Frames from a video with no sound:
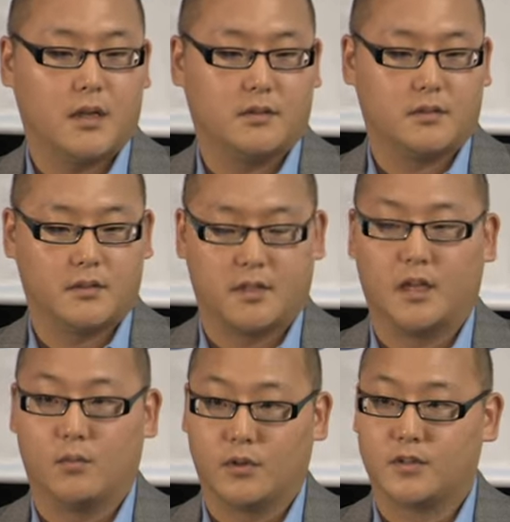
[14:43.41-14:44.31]
since
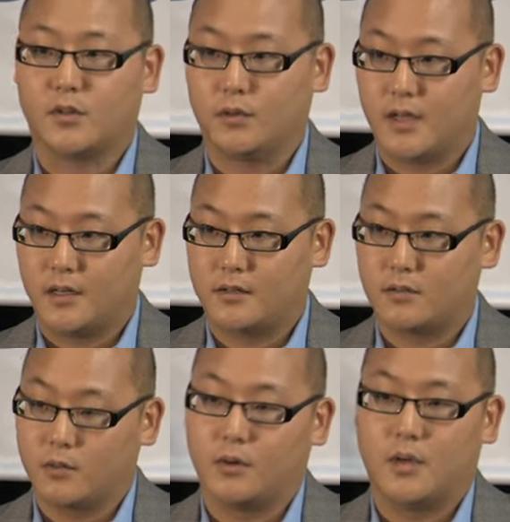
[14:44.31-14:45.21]
again we're the sole tenant, so
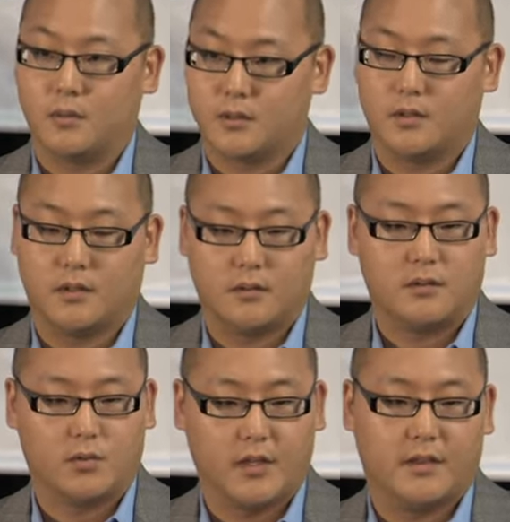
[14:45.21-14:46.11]
we were able to
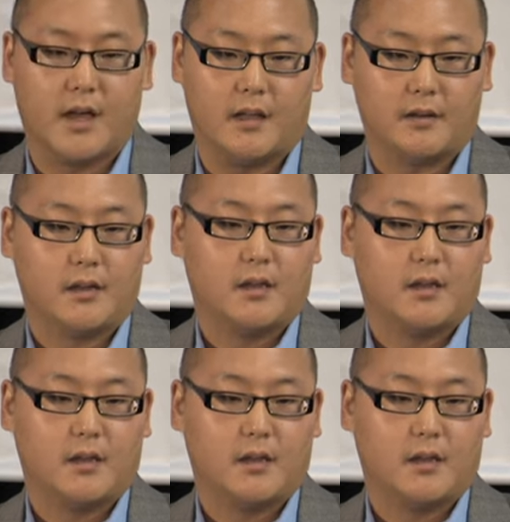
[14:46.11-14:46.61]
tweak that.